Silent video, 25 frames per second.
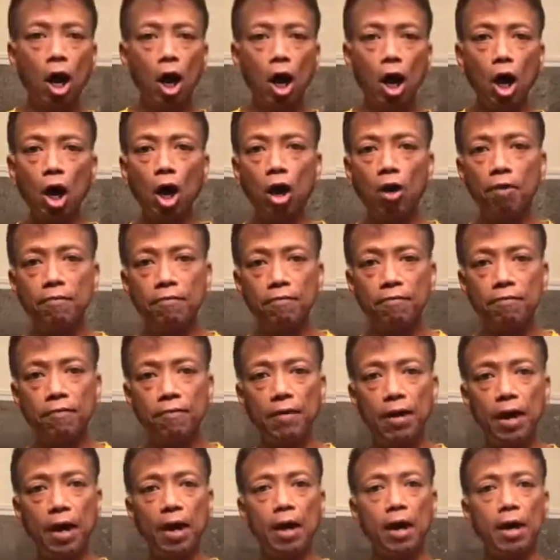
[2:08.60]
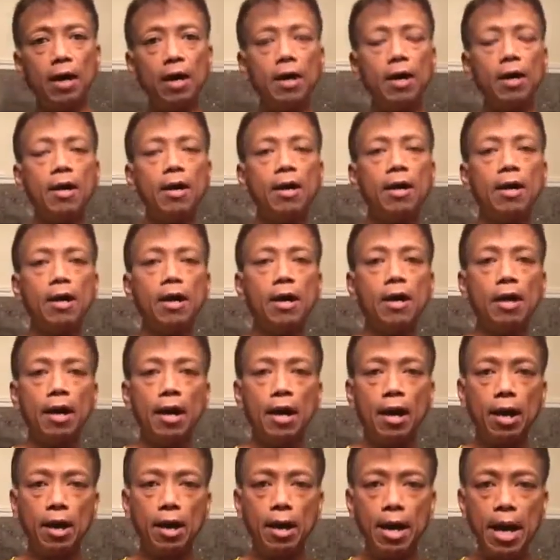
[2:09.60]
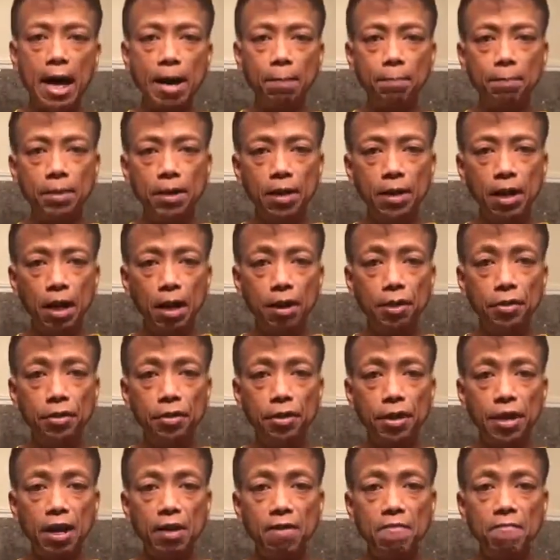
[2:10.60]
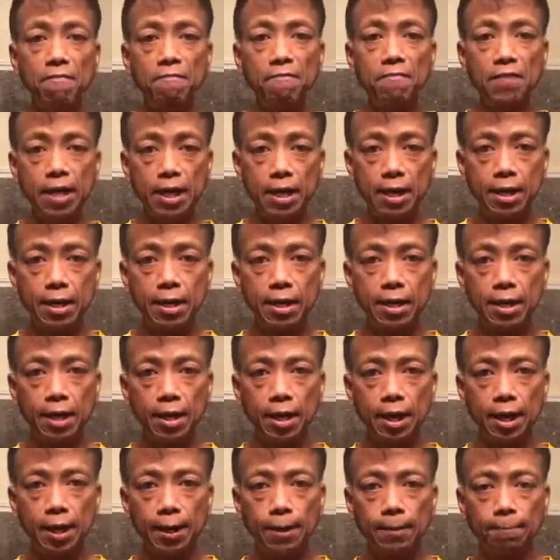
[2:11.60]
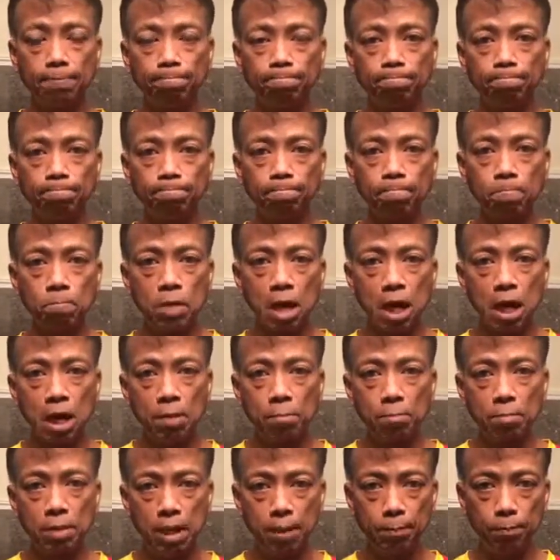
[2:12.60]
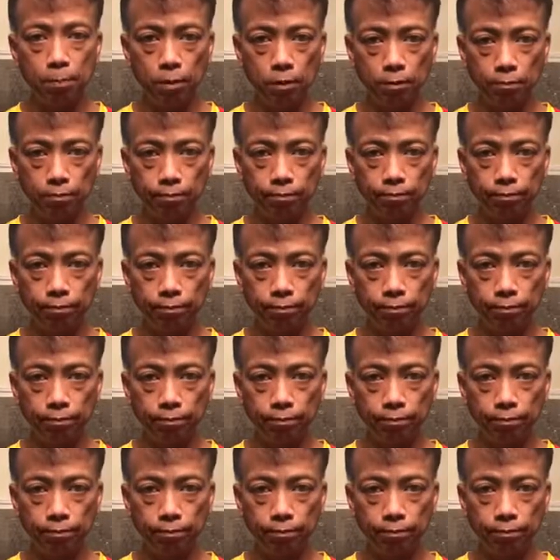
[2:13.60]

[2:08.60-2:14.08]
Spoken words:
of happy, healthy, and fit people.